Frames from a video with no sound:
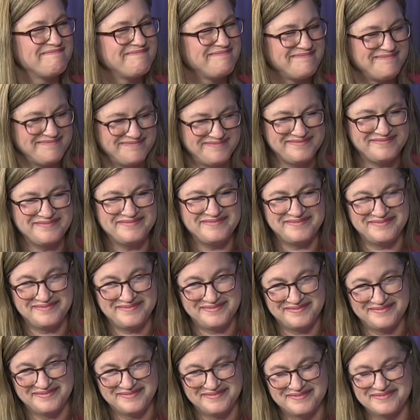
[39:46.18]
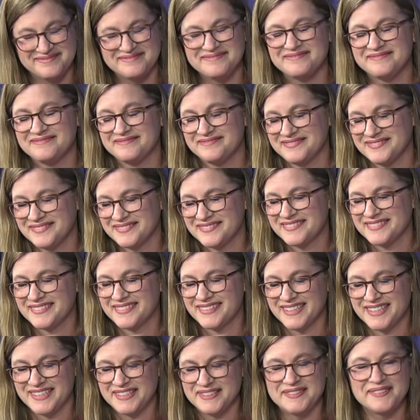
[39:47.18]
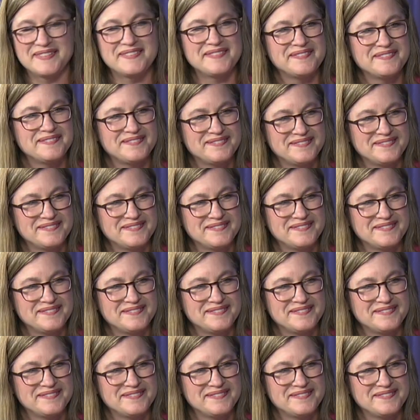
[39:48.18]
been great to be your guest, as a matter of fact.